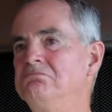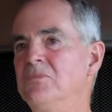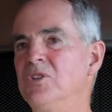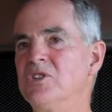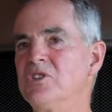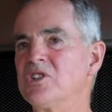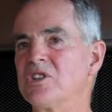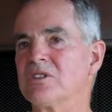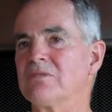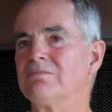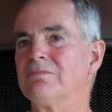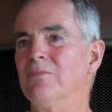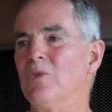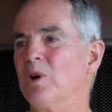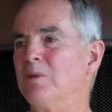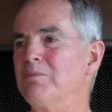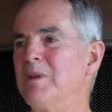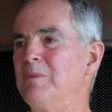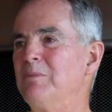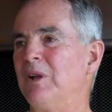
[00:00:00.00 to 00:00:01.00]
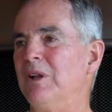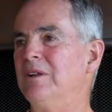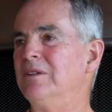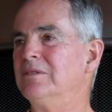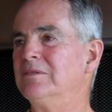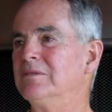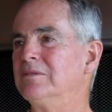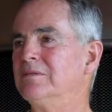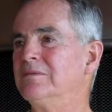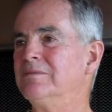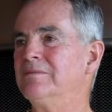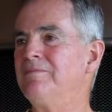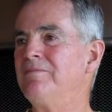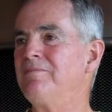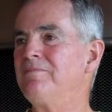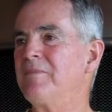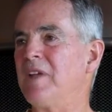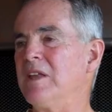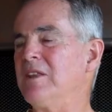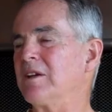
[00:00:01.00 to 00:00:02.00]
Well, it's just more people.
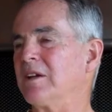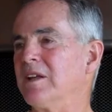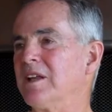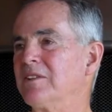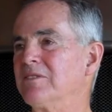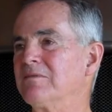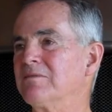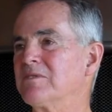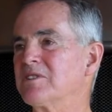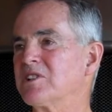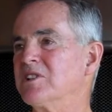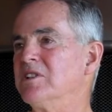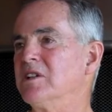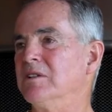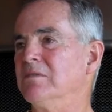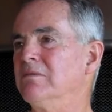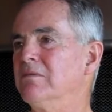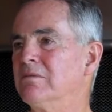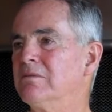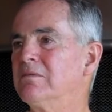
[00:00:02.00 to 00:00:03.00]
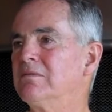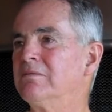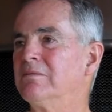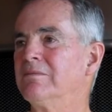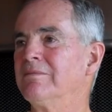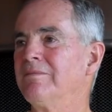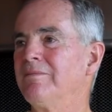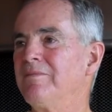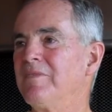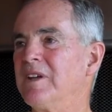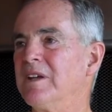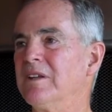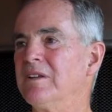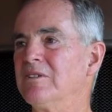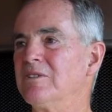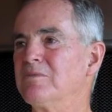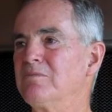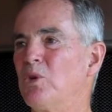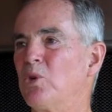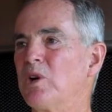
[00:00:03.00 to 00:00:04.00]
I think it's good. You know,
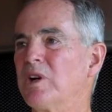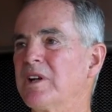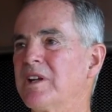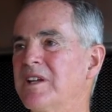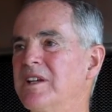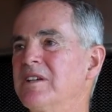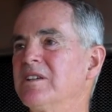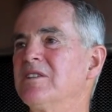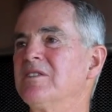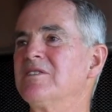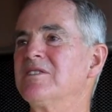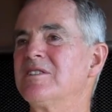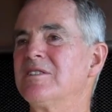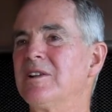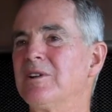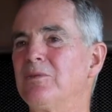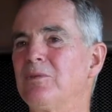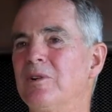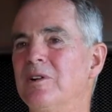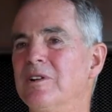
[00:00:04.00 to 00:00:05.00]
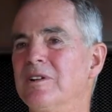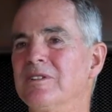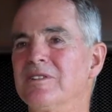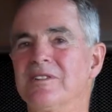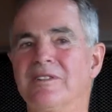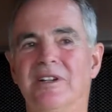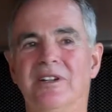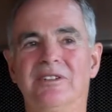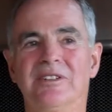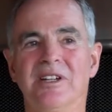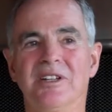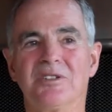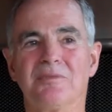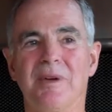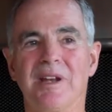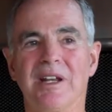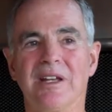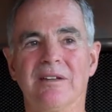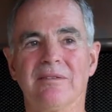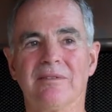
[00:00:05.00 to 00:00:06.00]
there's more kids. There weren't nearly as
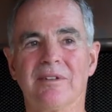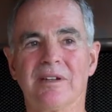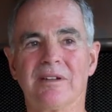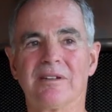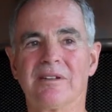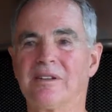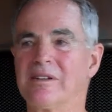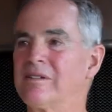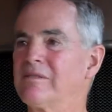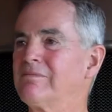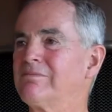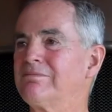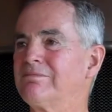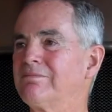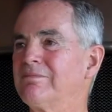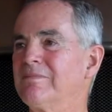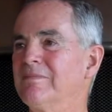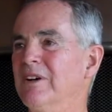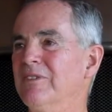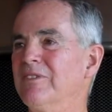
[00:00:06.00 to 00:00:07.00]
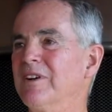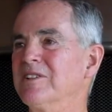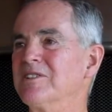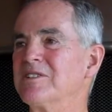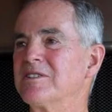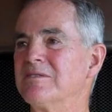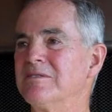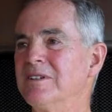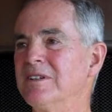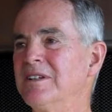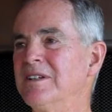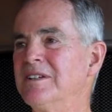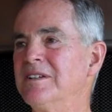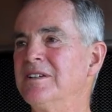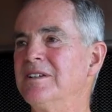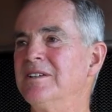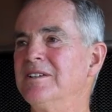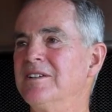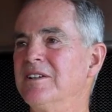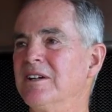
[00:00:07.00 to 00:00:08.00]
many of us
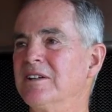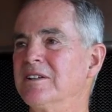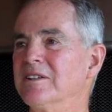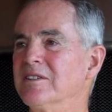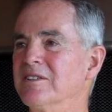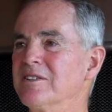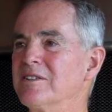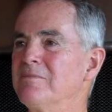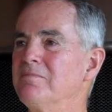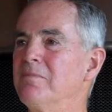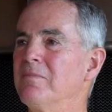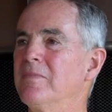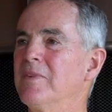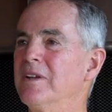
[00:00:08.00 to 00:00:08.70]
youngins